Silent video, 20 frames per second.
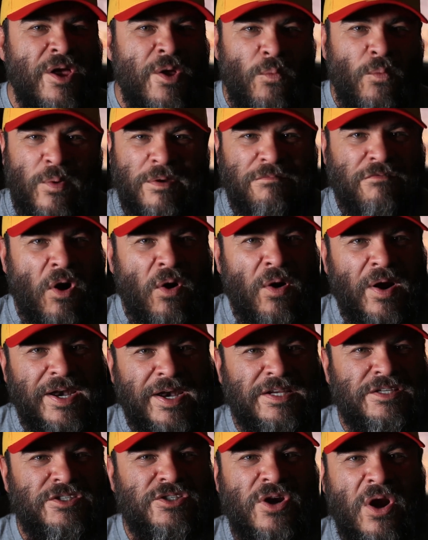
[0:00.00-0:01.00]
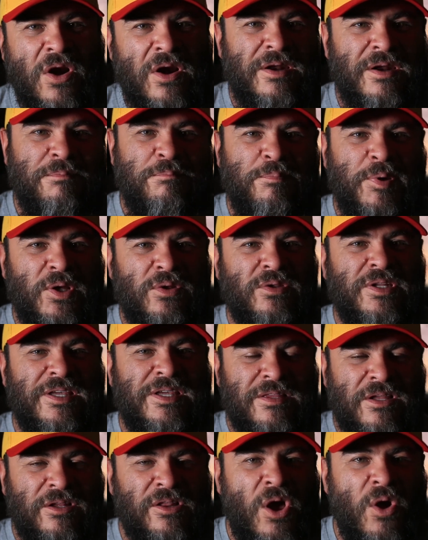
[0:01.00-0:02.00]
We've already started
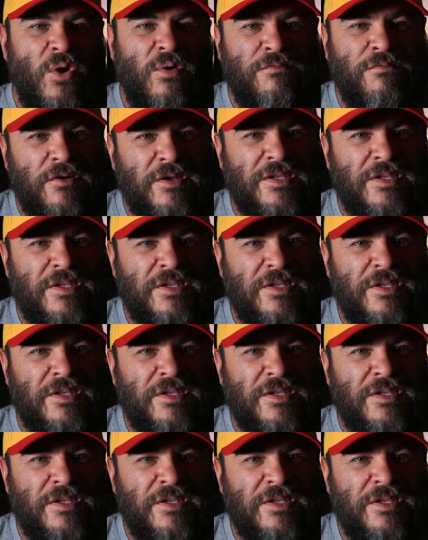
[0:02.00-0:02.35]
building the load for